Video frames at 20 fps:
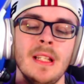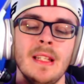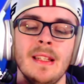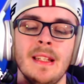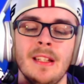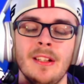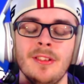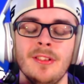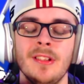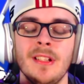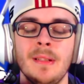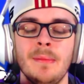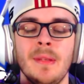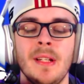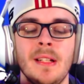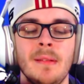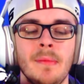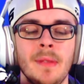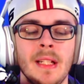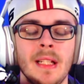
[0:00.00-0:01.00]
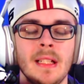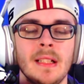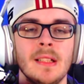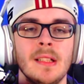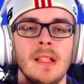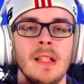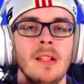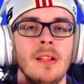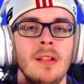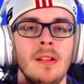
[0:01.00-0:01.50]
that your teammate makes,
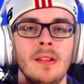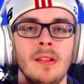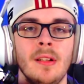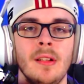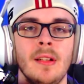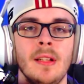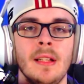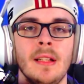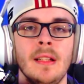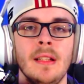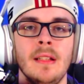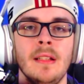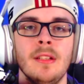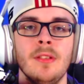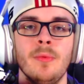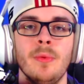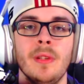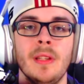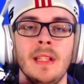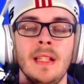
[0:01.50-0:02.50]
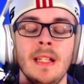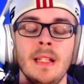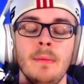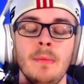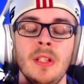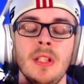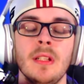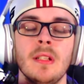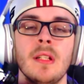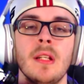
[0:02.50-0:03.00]
unlike it is with the
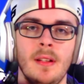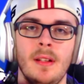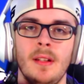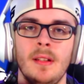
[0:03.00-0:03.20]
enemies.